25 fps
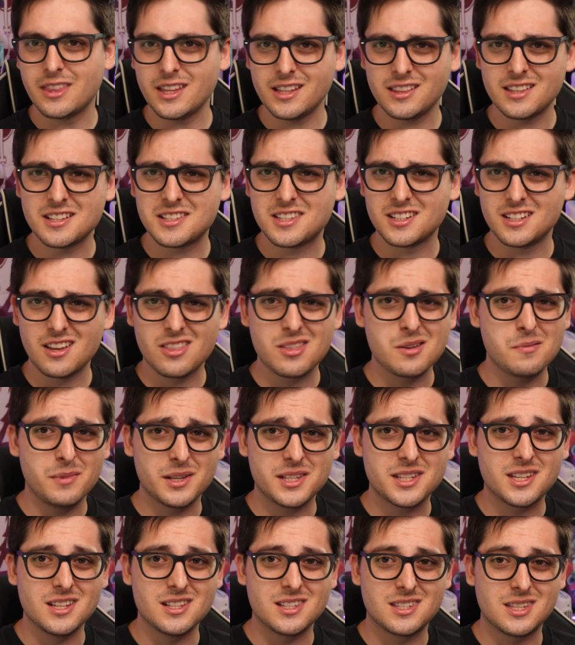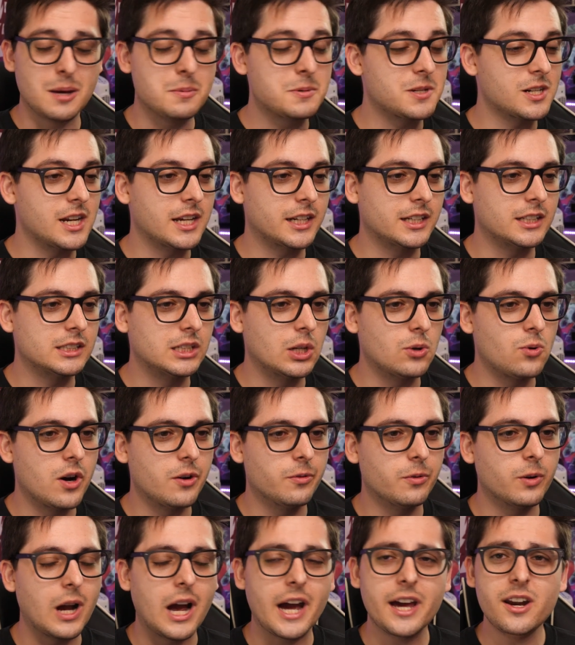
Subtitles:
I think that's another misconception I could go over.